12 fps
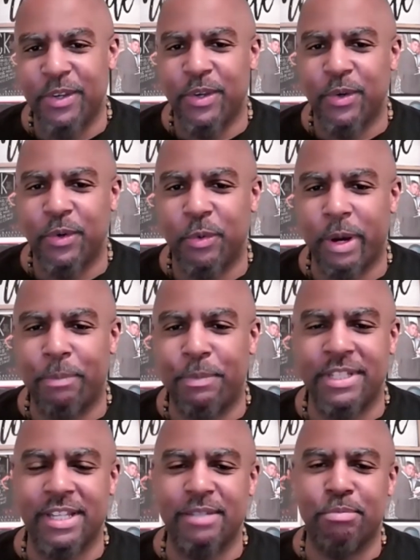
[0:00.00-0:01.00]
who
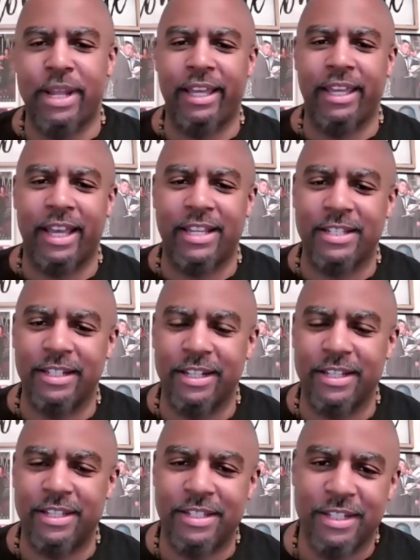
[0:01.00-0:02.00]
represents Black
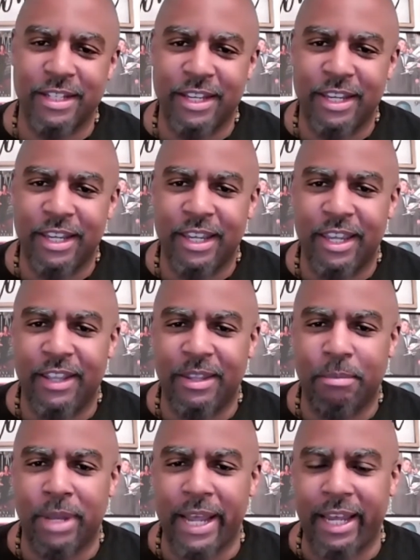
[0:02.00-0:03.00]
excellence in the
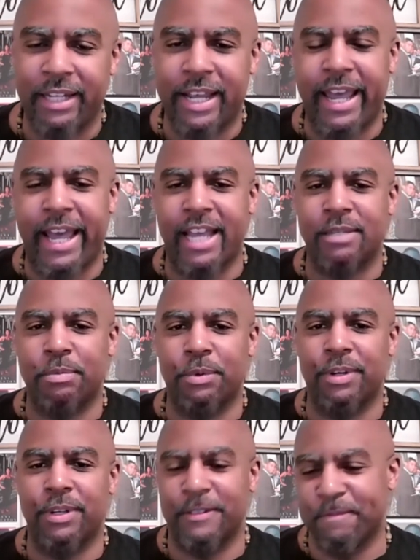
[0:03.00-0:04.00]
Black diaspora.
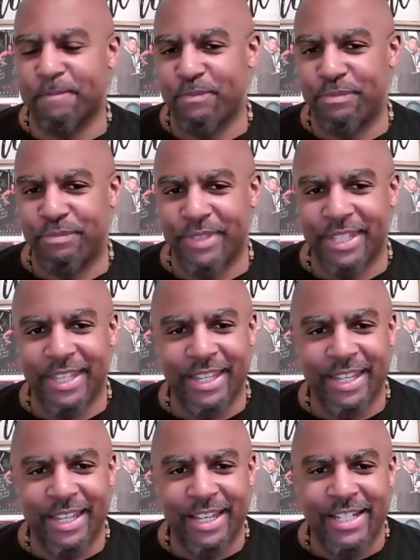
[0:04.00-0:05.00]

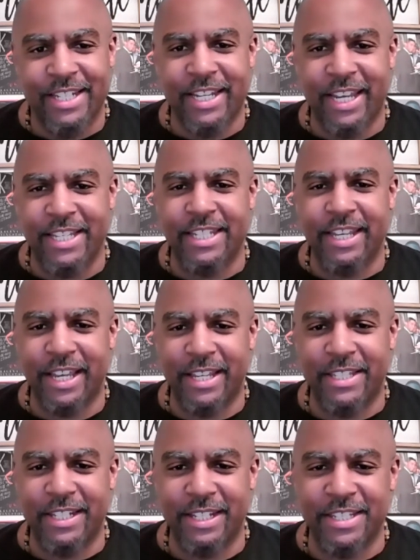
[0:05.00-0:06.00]
Today's
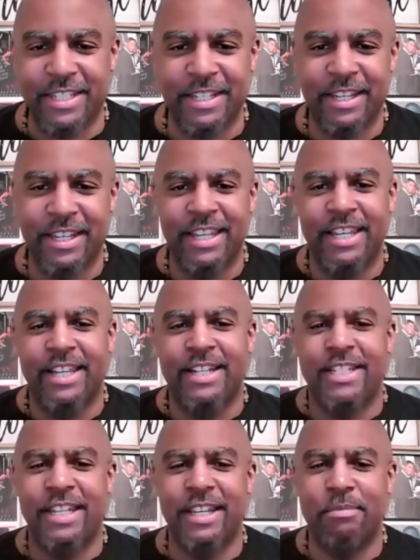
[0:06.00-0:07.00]
guest is
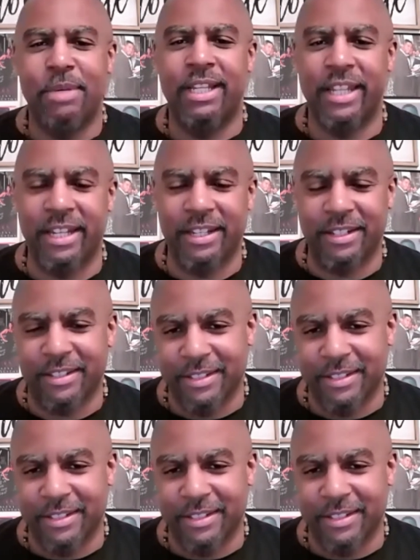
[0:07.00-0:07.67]
Natia Mclendon.